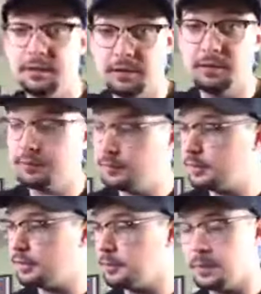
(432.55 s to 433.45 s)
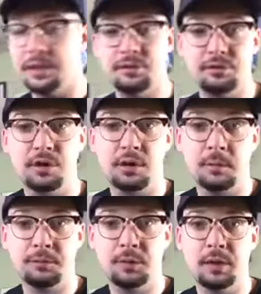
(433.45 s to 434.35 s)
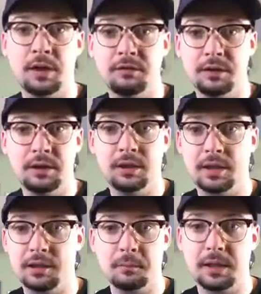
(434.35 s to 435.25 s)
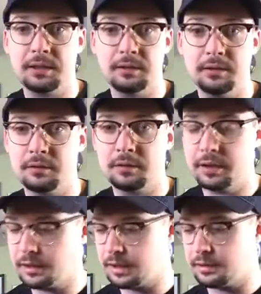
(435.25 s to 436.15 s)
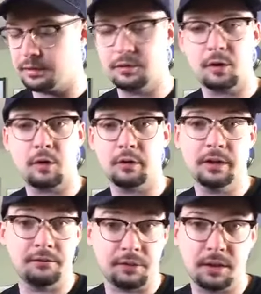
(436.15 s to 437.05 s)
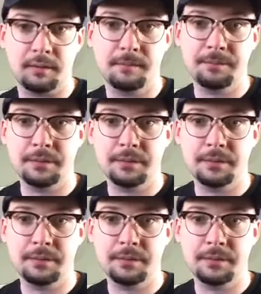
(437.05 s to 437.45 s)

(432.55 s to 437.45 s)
did an amazing job. If you have any kind of mandolin or any kind of guitar or anything,